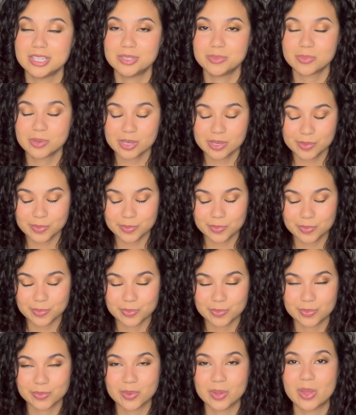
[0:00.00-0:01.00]
me.
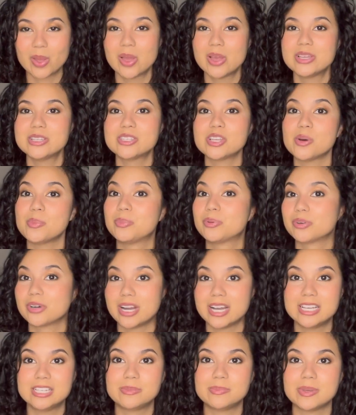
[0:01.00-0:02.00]

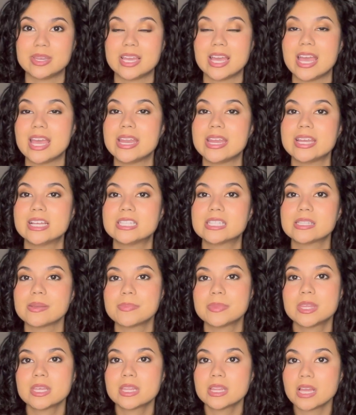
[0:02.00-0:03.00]
And it's
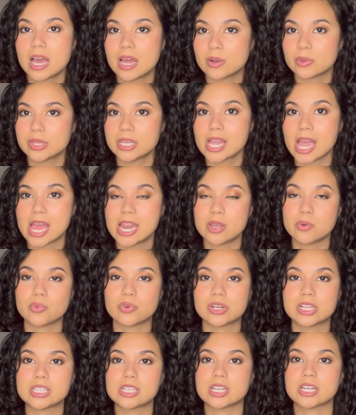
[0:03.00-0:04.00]
something I don't think
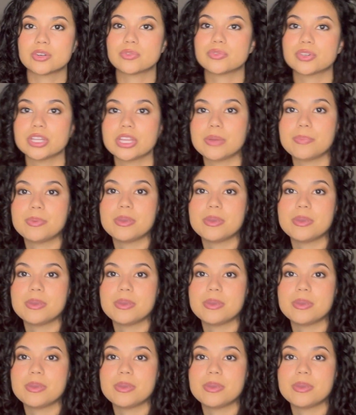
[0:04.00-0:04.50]
anyone is gonna really be